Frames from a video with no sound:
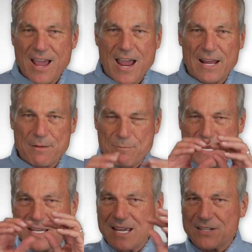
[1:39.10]
and it
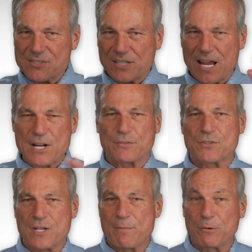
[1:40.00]
begins the cash flow
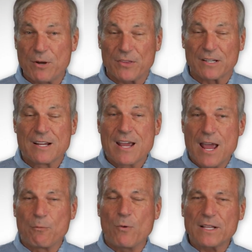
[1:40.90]
statement with it.
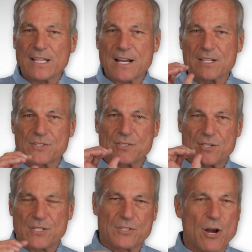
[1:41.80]
And what that does is it
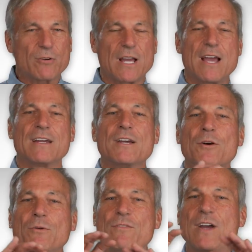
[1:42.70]
says, okay,
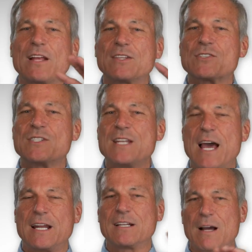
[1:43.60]
we've got this
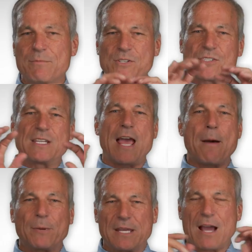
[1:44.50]
net income, this
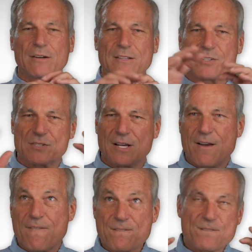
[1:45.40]
GAAP accounting, this
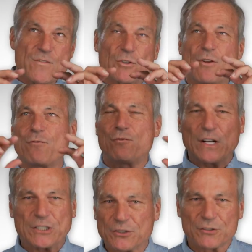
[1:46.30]
sort of
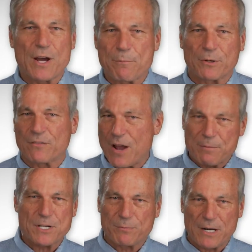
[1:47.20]
fictional number of how
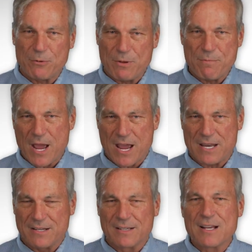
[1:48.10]
much money we
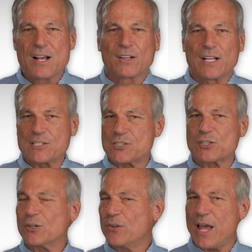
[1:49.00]
made. Let's
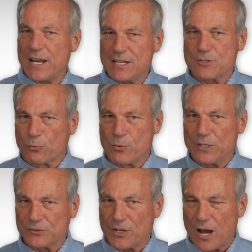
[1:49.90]
turn that into
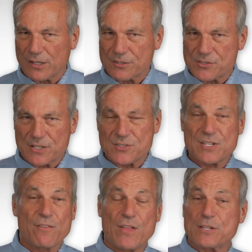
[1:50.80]
real dollars and
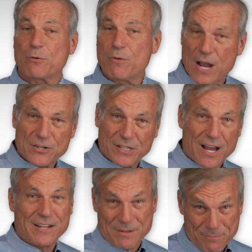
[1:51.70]
see if that's what we've actually
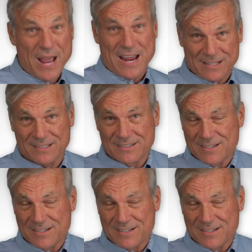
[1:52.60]
got in the bank.